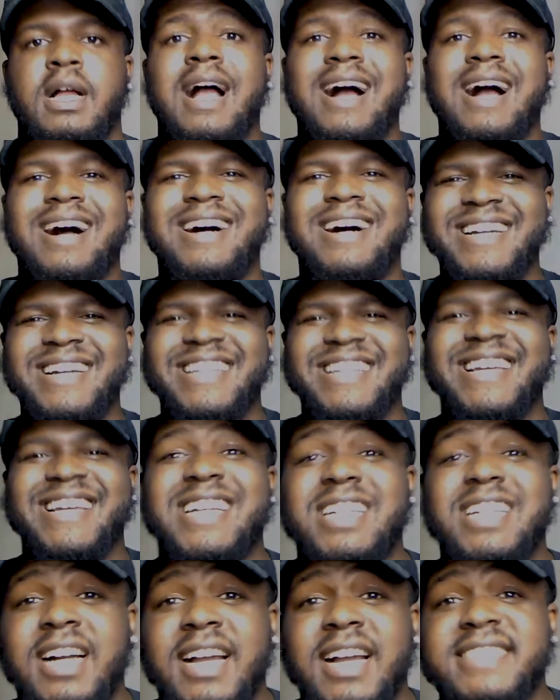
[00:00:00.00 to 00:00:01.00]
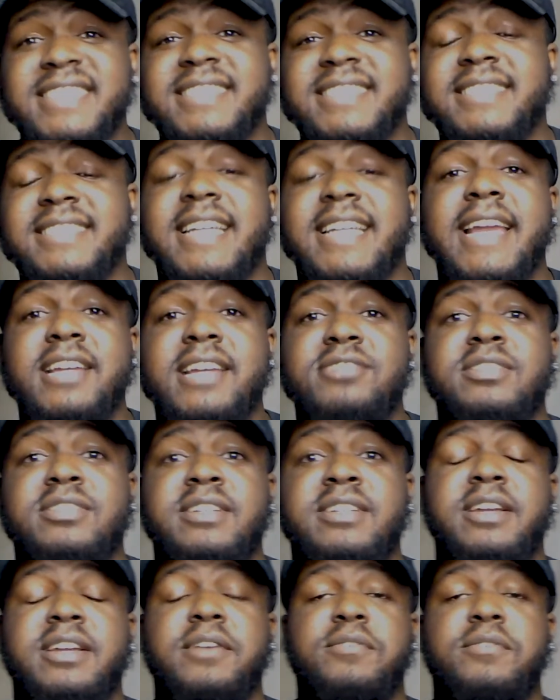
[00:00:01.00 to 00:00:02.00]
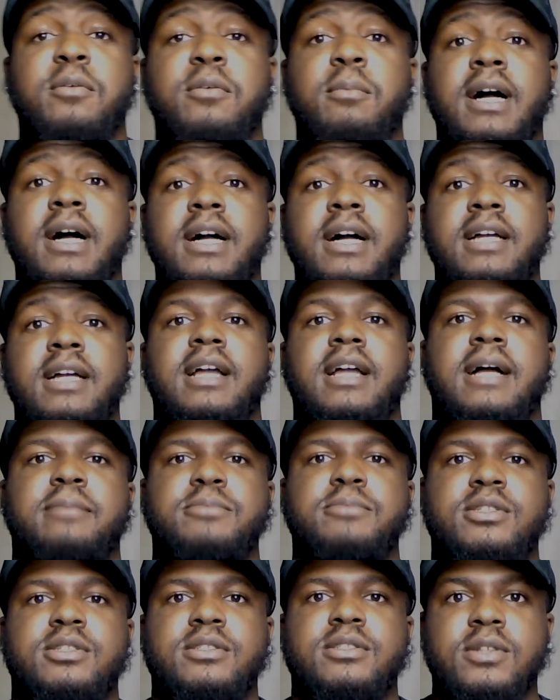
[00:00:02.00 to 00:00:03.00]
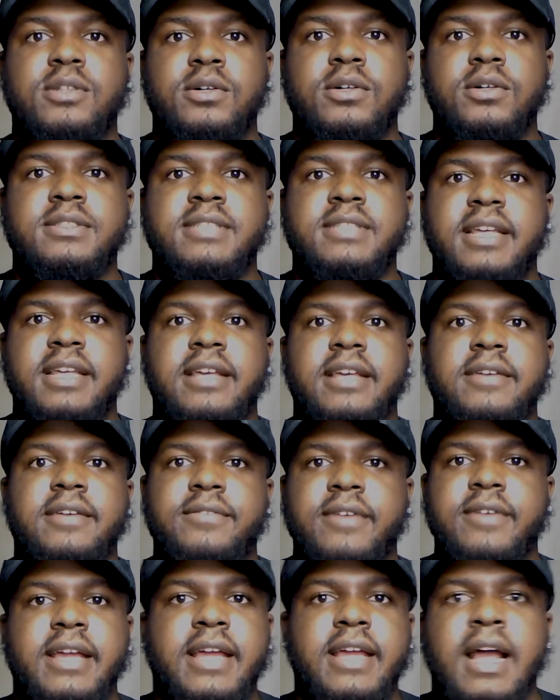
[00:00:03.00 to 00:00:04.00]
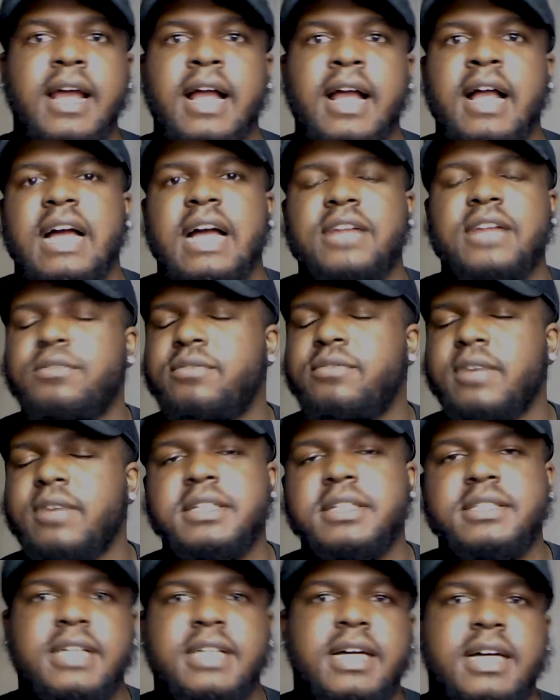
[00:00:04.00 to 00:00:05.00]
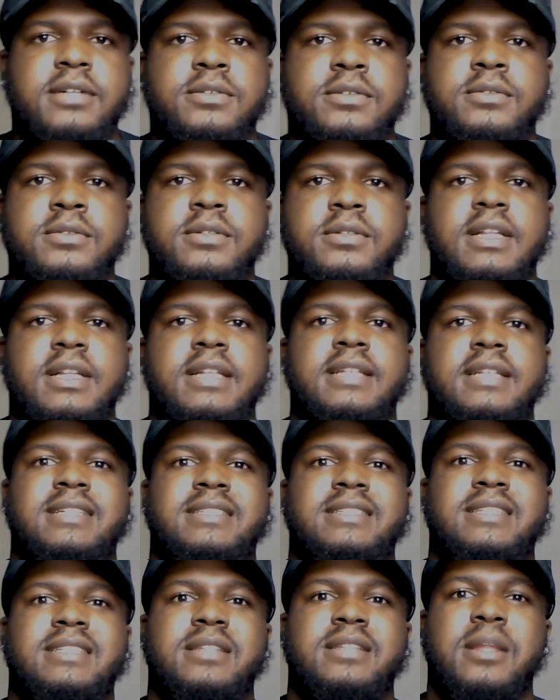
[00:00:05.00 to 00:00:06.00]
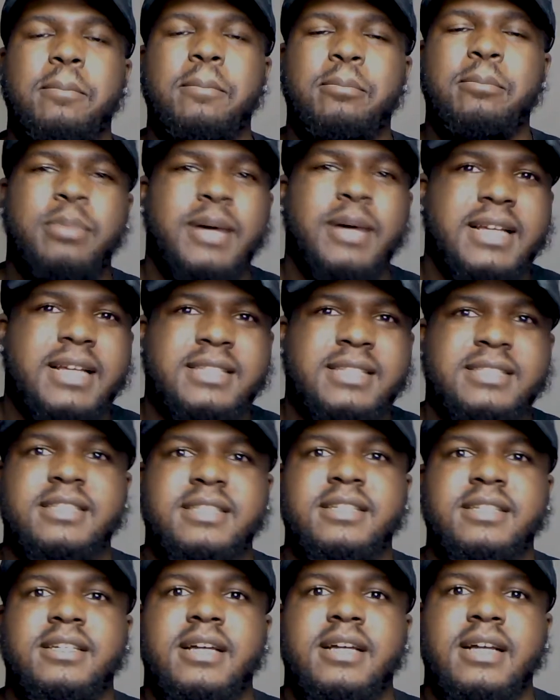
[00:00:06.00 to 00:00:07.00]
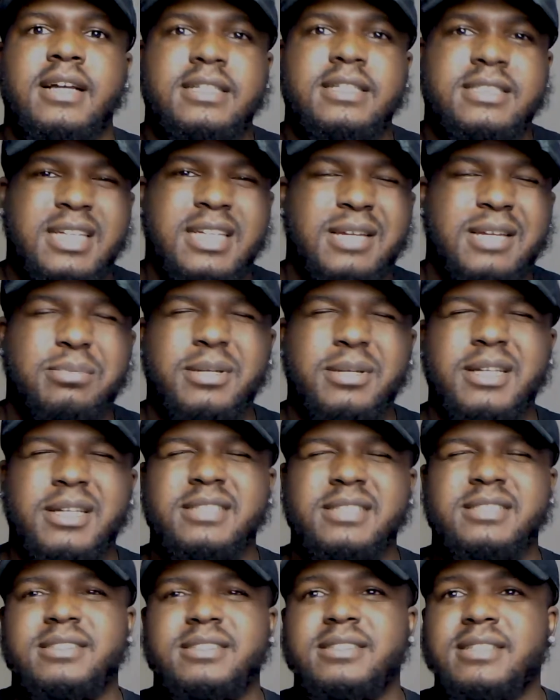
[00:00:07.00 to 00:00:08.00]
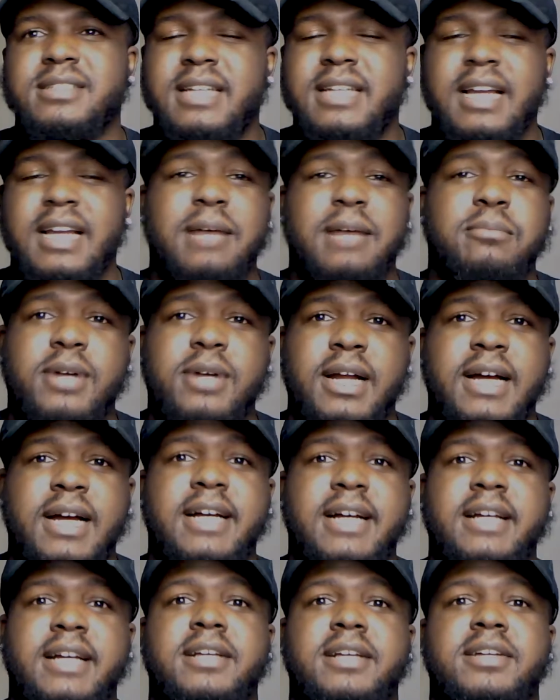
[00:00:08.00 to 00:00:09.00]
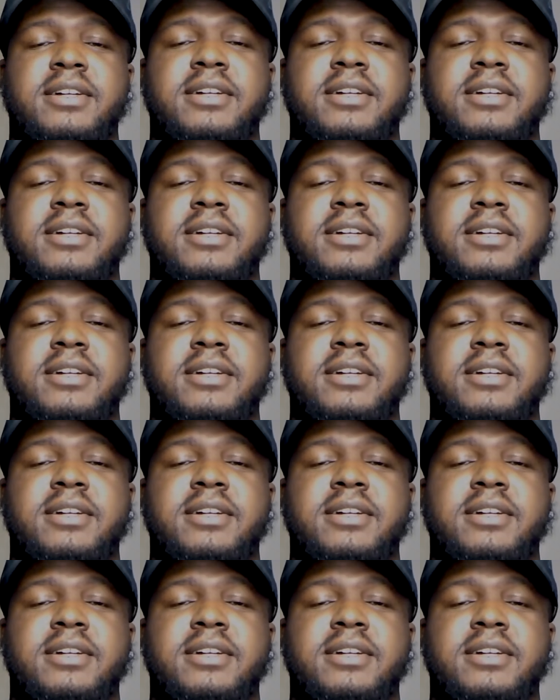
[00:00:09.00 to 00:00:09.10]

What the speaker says: Hi there guys, this is Adrian here from IAmJadoreTV, and you've read the title. This is the best, cheapest camera hack,